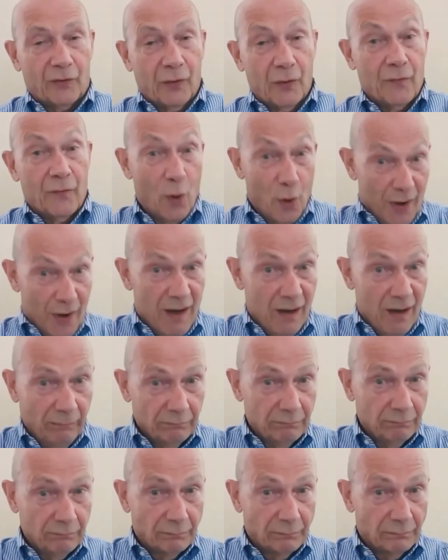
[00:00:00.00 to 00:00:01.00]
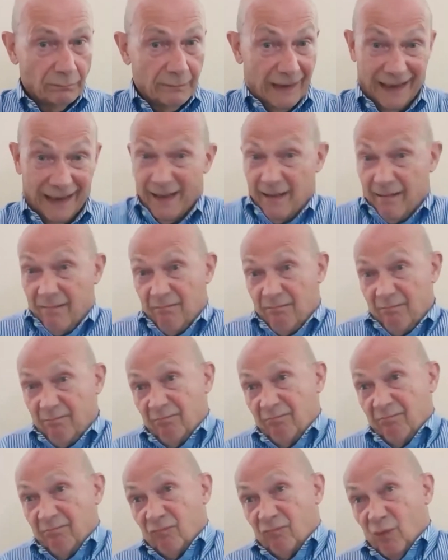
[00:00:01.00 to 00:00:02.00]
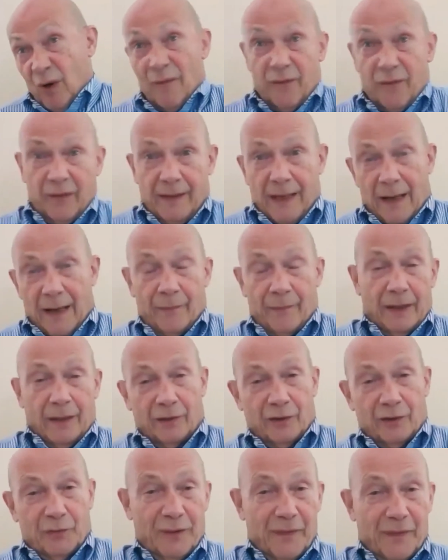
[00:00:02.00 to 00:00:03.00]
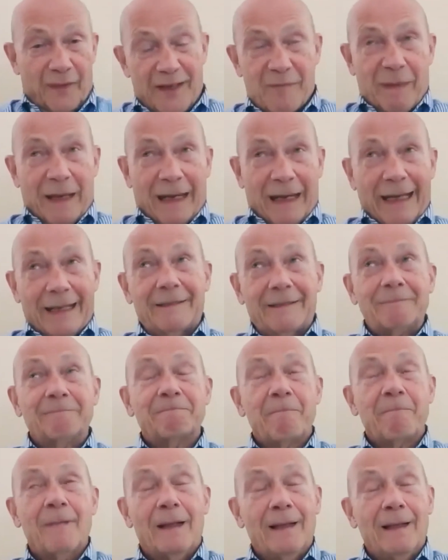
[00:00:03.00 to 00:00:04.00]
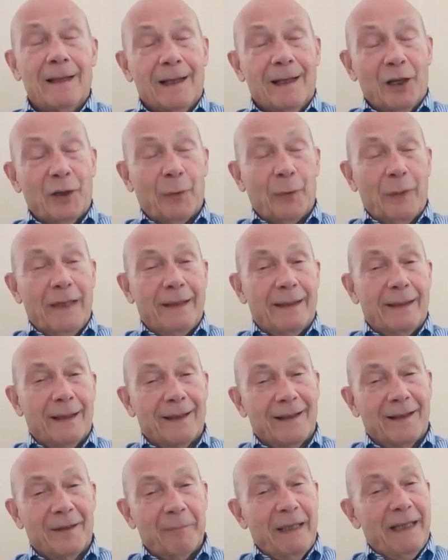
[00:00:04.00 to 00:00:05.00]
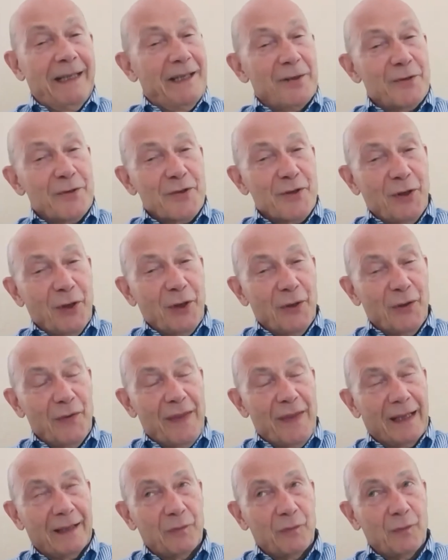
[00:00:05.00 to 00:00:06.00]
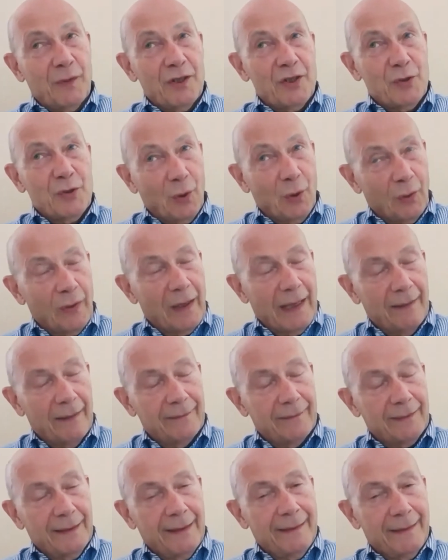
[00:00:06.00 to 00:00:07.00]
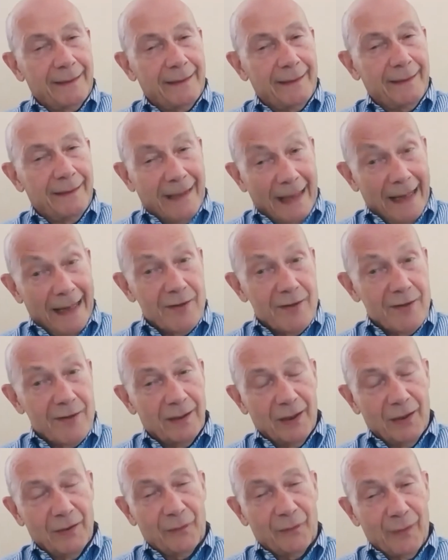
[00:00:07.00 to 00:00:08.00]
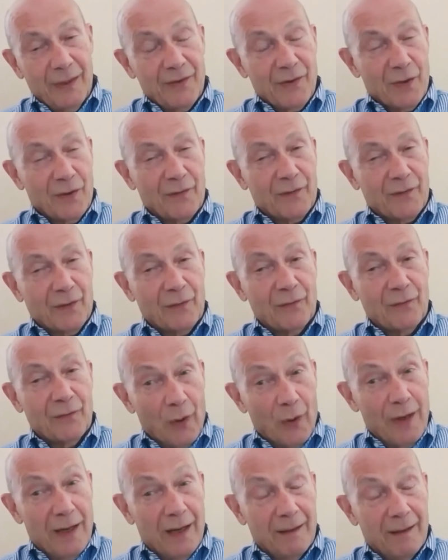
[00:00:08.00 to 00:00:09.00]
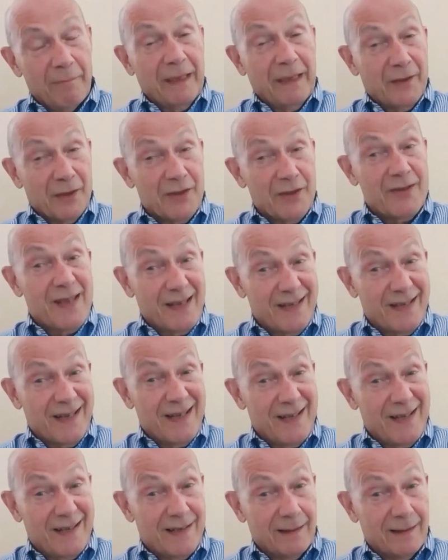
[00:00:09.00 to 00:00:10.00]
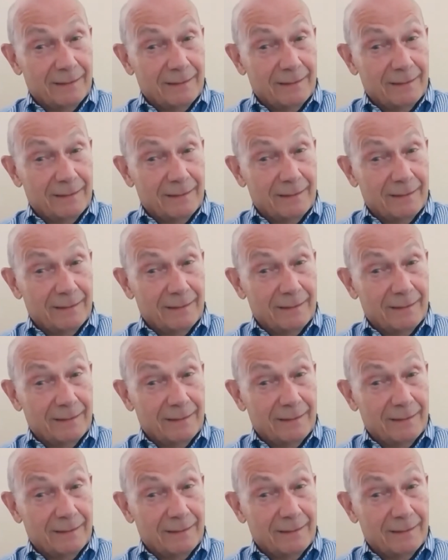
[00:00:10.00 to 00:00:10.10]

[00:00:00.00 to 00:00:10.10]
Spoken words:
of oil, and roughly every country on this planet agreed many years ago that we should all have 90 days of reserves of oil because this is